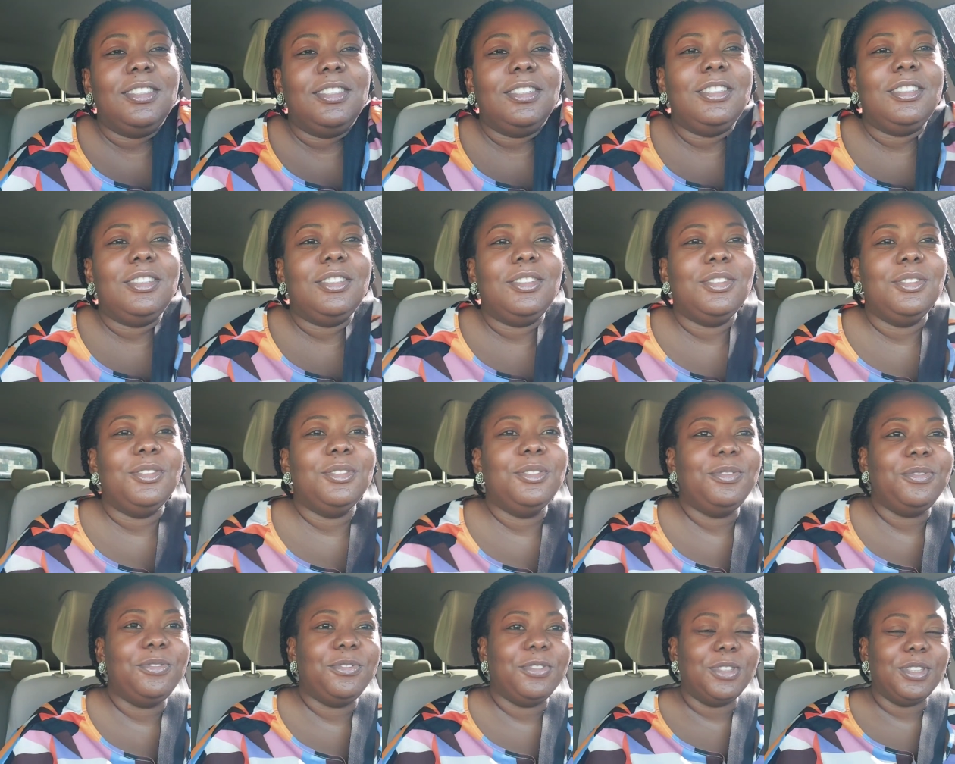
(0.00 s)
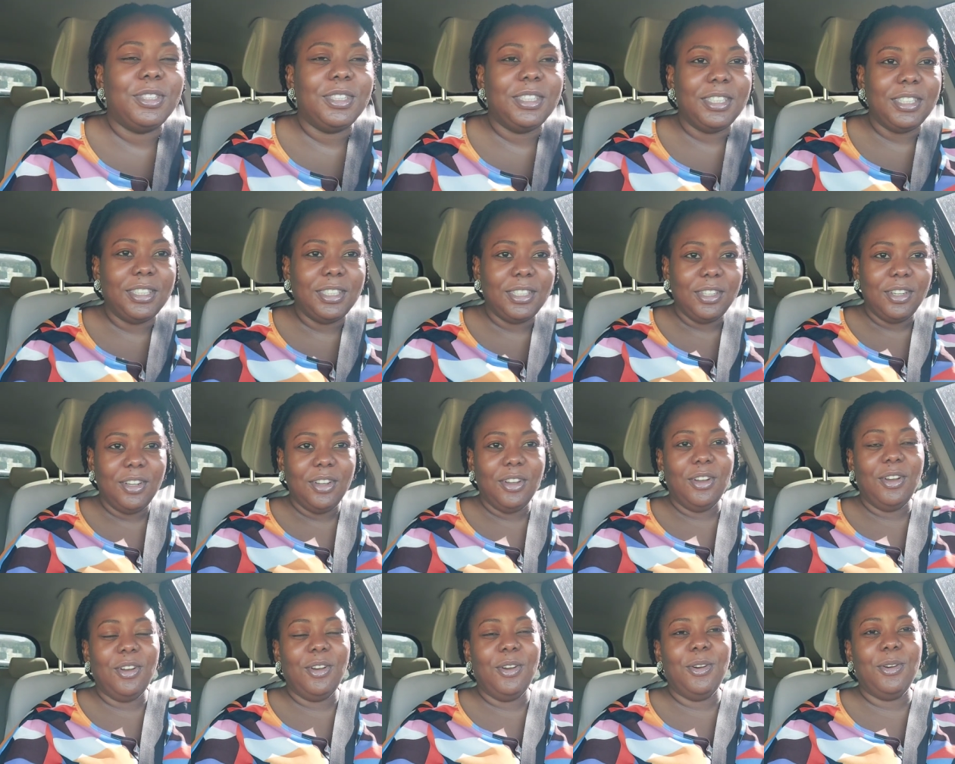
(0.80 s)
Just so funny
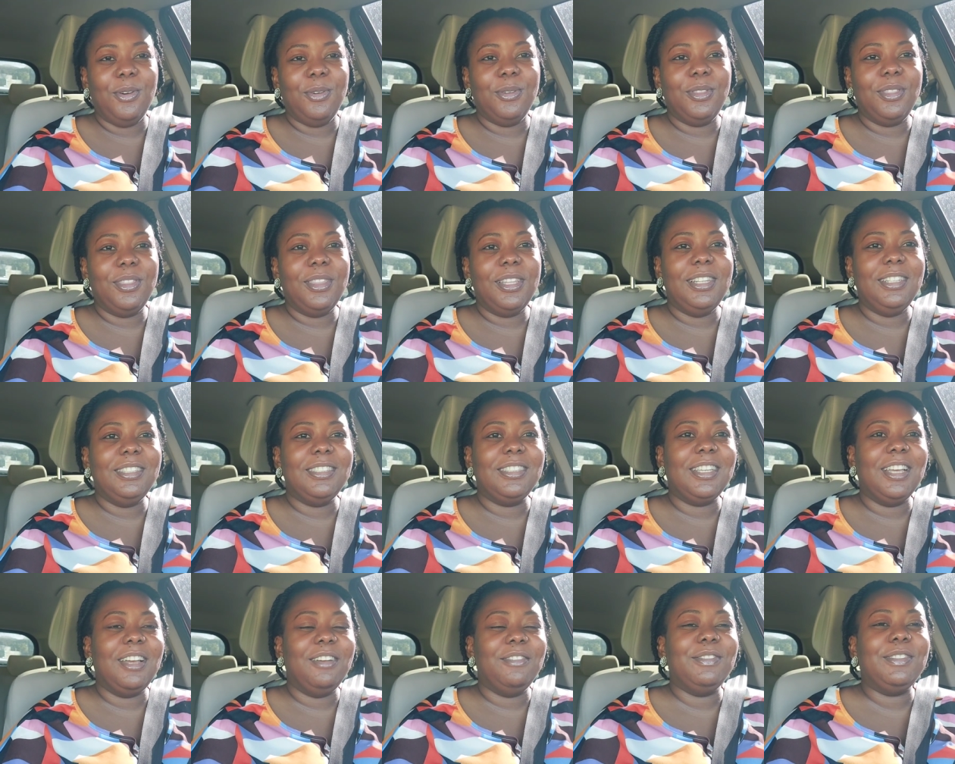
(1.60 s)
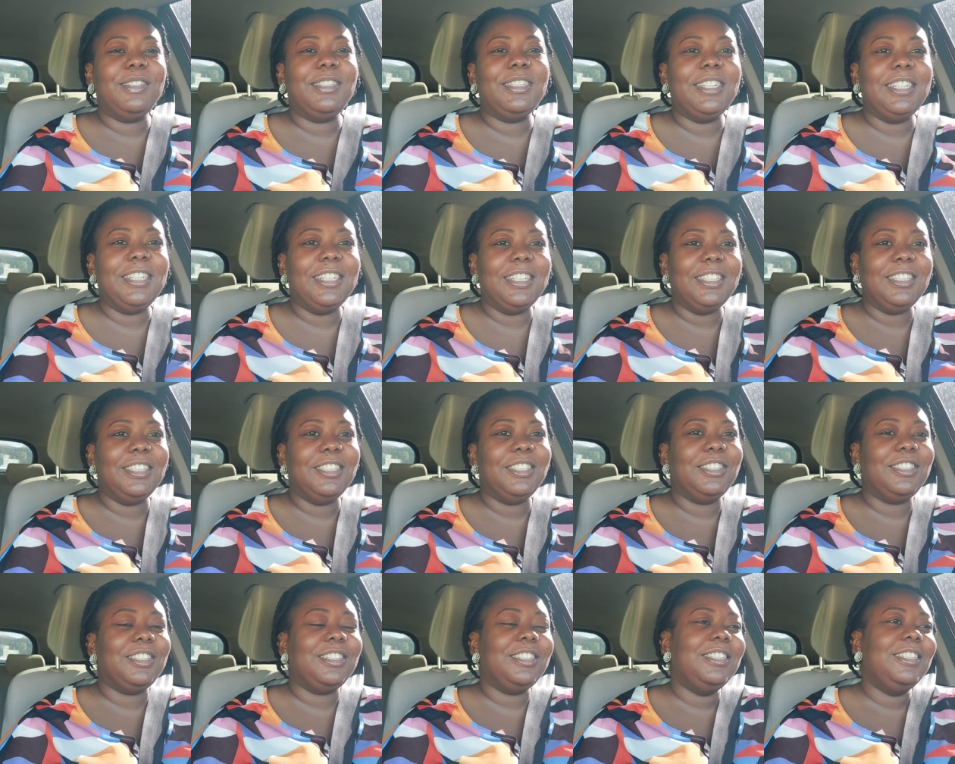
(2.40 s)
how things have
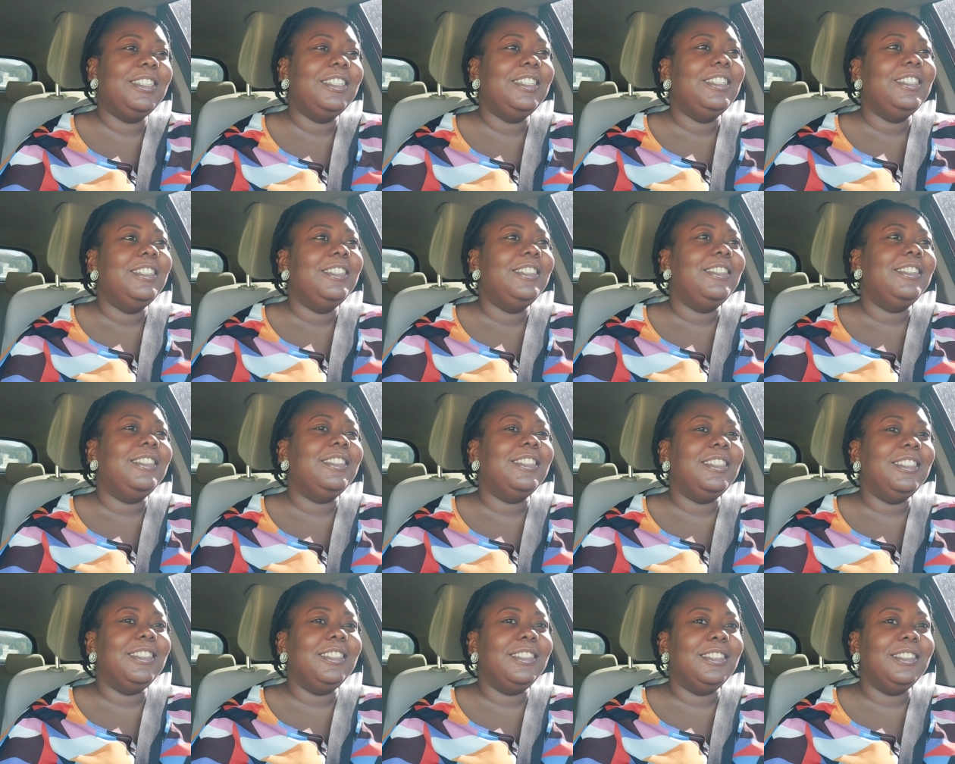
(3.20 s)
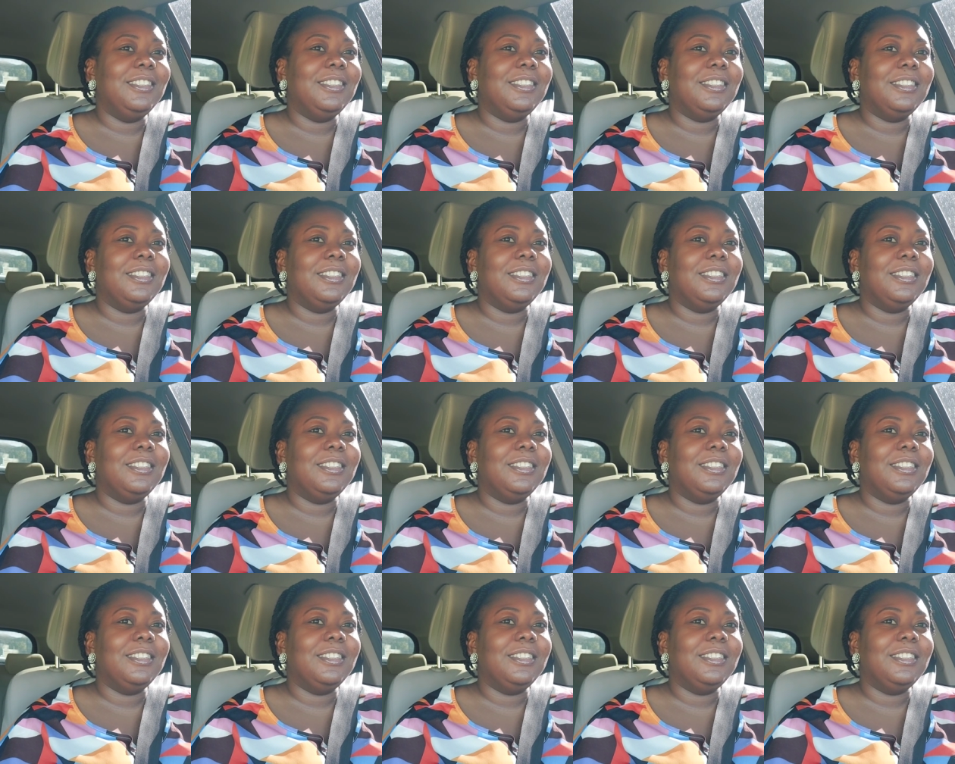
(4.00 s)
changed since